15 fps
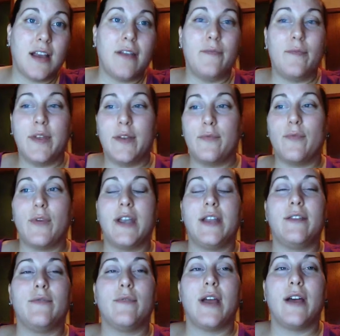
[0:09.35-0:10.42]
I've been
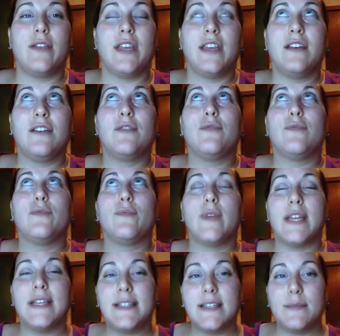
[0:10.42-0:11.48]
running around like a
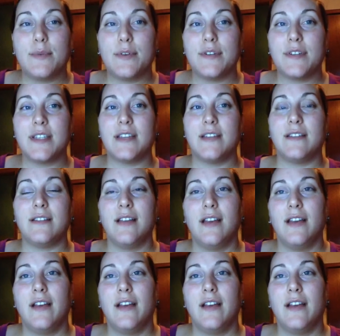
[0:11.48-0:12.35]
crazy person